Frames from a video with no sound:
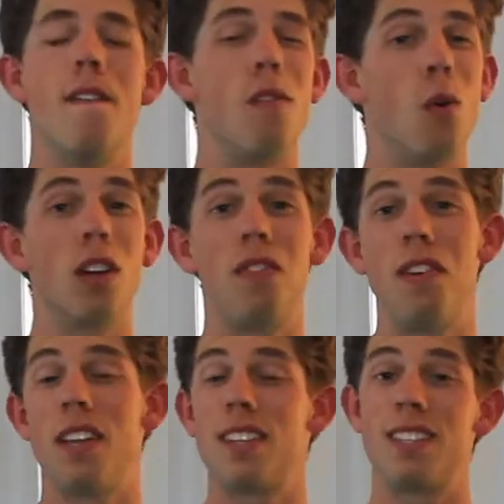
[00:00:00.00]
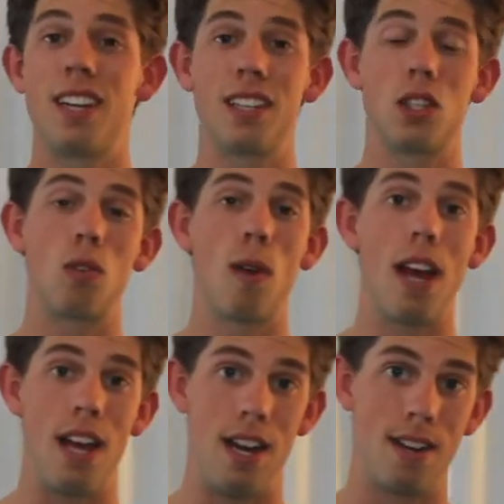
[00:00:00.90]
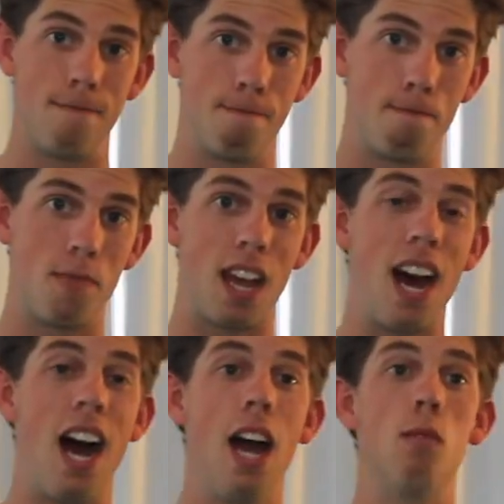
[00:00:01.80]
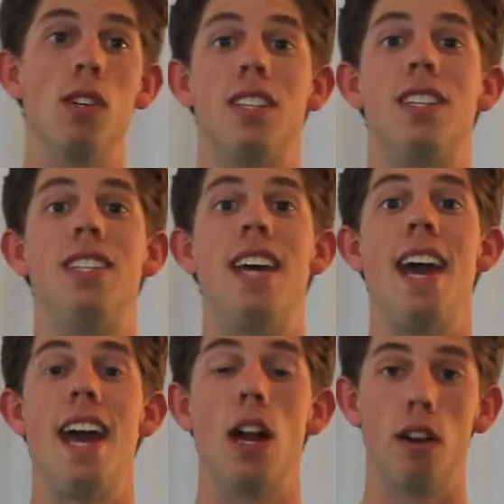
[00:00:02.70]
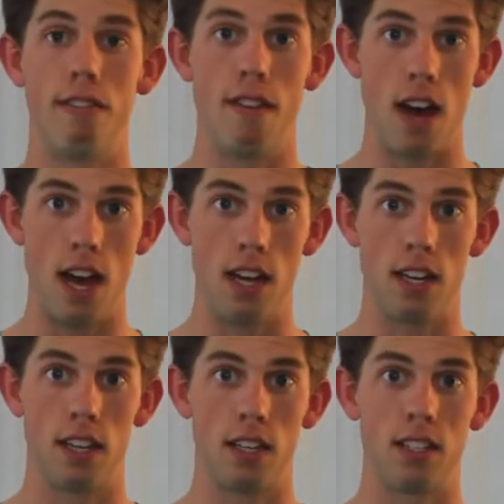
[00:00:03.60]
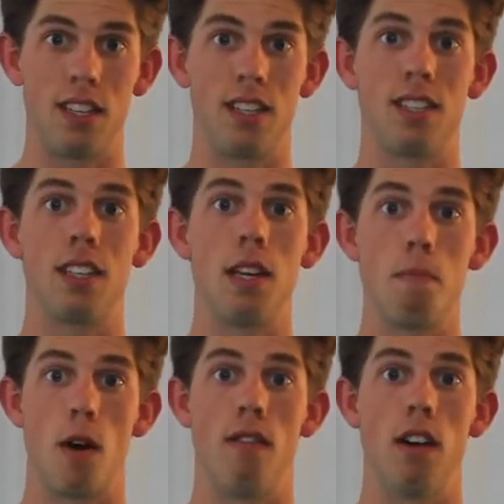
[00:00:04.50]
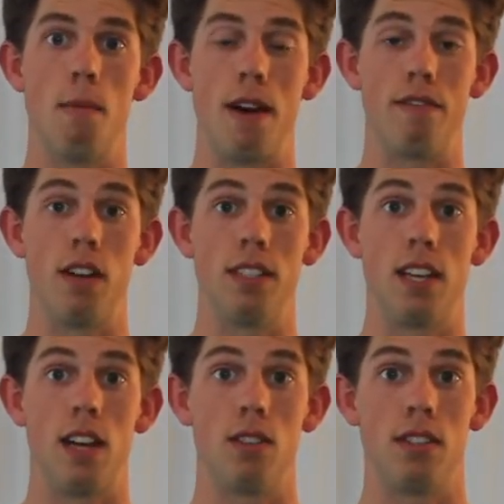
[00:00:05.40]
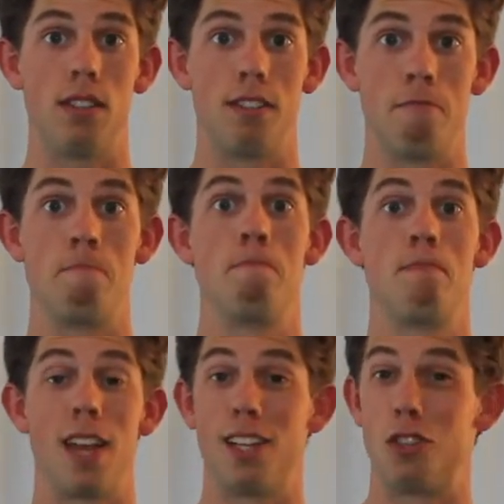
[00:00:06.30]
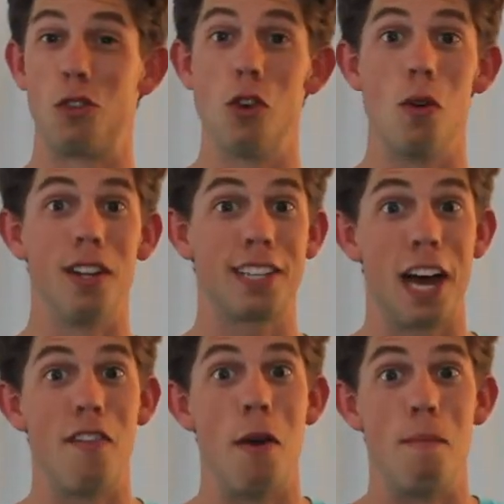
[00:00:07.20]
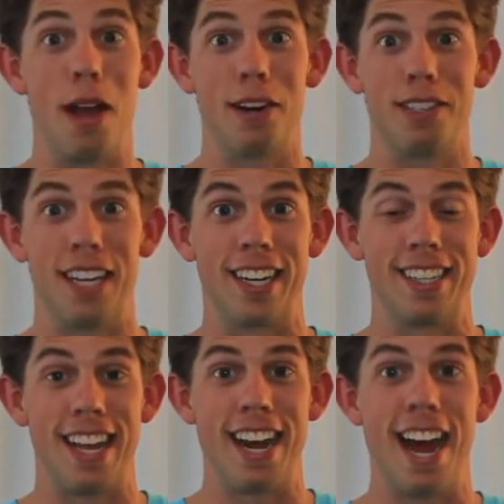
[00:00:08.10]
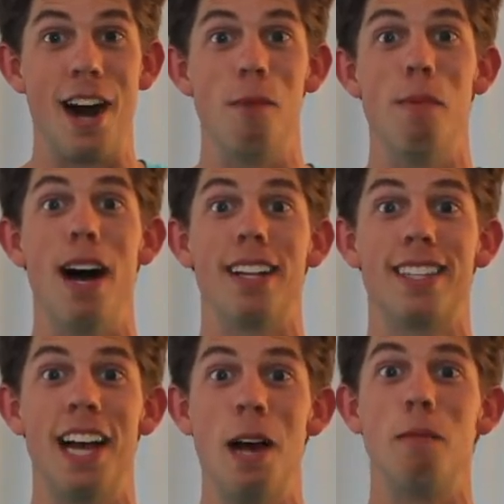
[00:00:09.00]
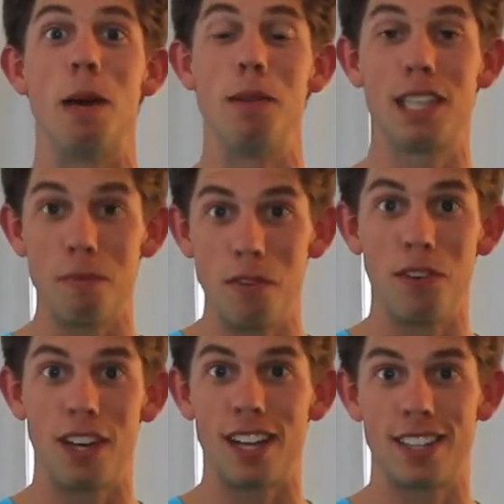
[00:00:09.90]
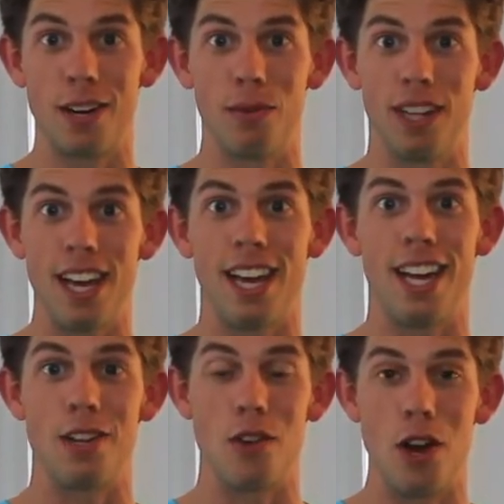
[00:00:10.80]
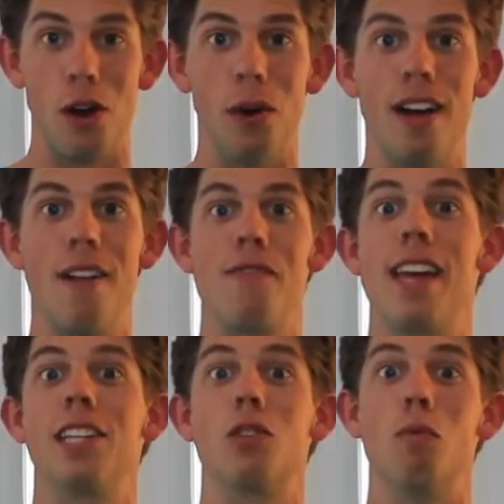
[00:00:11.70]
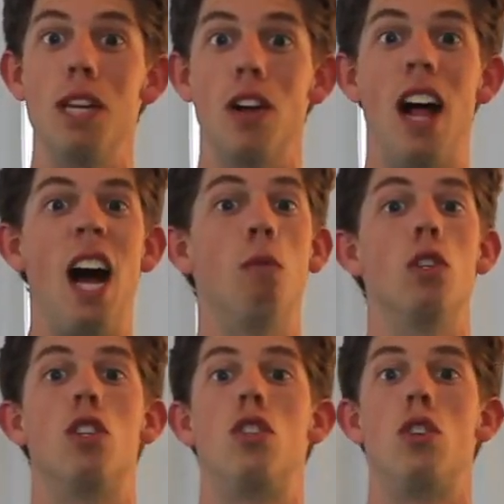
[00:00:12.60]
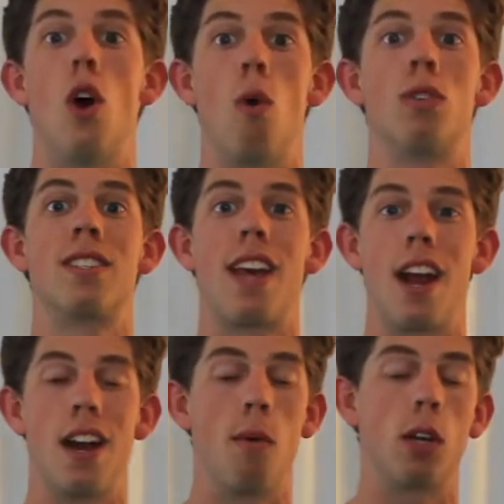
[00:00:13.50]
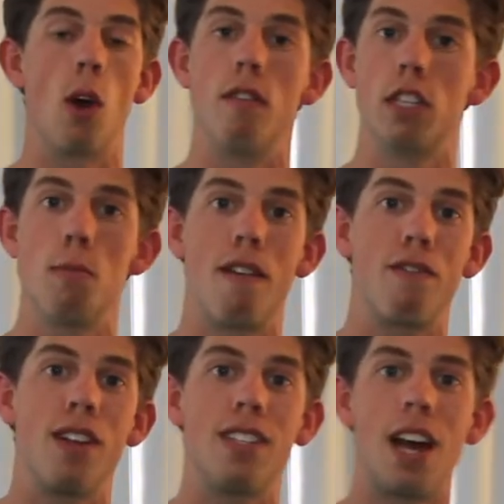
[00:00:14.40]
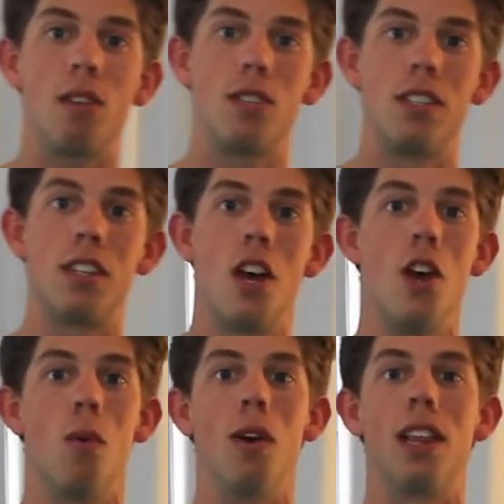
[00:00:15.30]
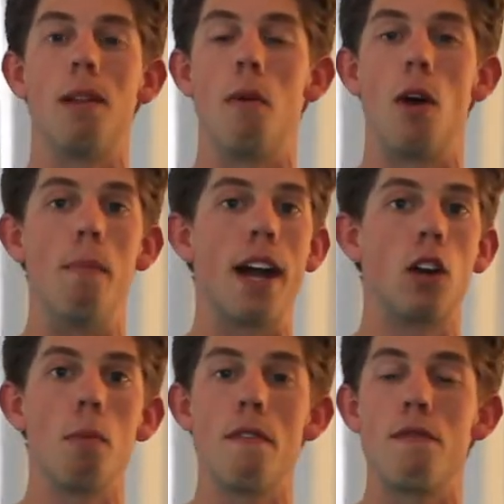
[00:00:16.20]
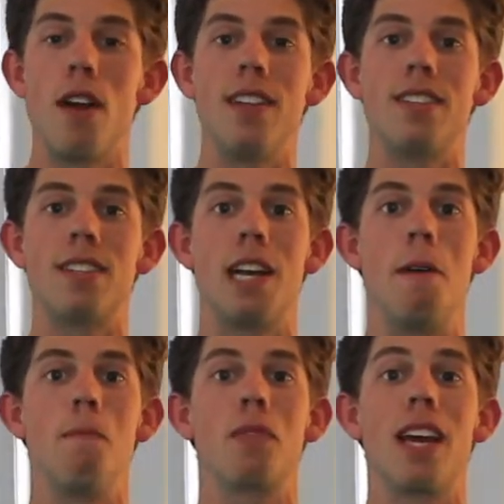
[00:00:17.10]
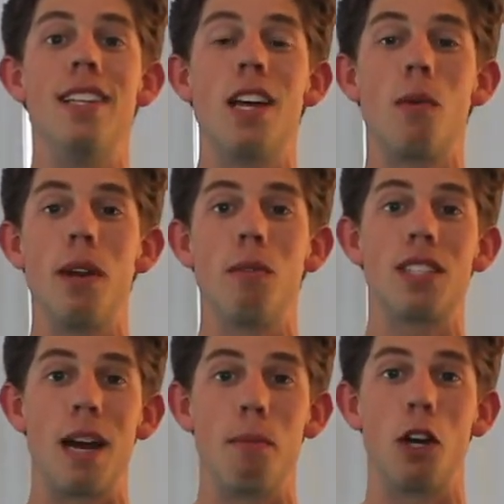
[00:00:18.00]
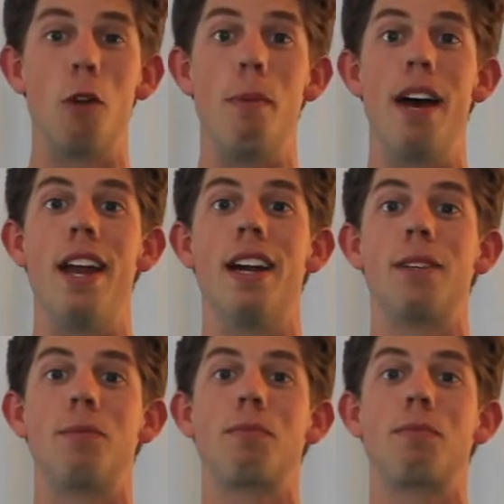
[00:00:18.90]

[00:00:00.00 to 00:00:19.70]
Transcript: fourth, fifth, sixth grade, I was terrified to sleep over at my friends' houses. It's true. It's kind of embarrassing to say now, but maybe some of you guys can relate and you know that it's real. I was so scared. I would go over to my friends' houses with my group of friends, and then when it was time to go to bed,